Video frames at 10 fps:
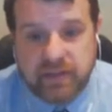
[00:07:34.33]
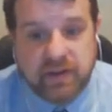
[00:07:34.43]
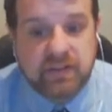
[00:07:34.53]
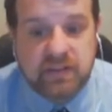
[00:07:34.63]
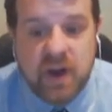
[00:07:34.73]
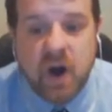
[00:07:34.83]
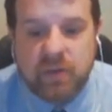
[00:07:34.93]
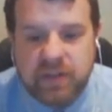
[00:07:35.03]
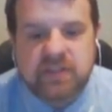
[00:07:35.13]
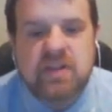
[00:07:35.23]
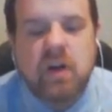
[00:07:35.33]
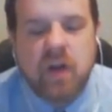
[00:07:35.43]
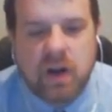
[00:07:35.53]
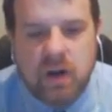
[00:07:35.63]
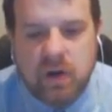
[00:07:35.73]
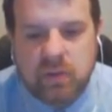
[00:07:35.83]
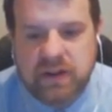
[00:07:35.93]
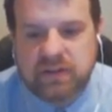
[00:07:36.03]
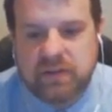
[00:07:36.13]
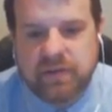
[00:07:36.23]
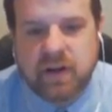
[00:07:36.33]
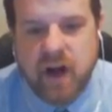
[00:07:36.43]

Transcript: There's no longer a reason for